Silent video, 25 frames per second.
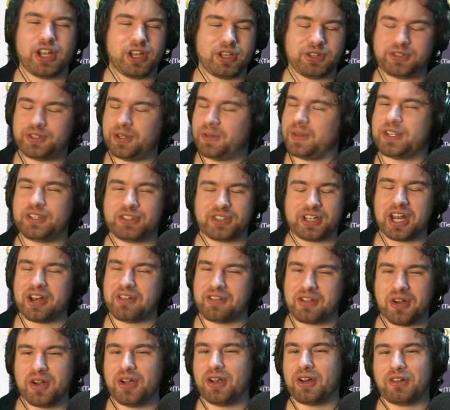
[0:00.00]
Something's kind of
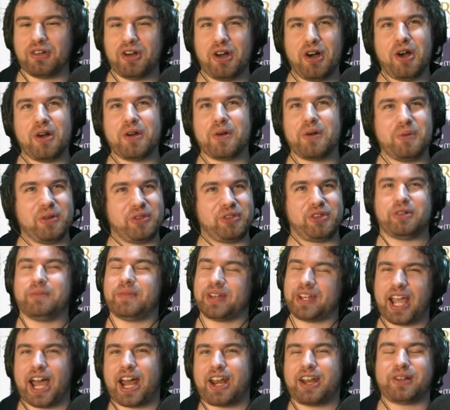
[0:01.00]
going wrong with your
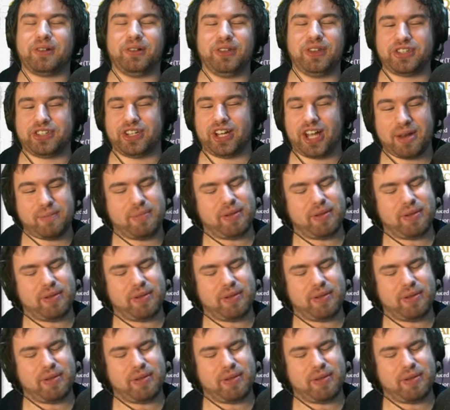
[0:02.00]
mechanical design,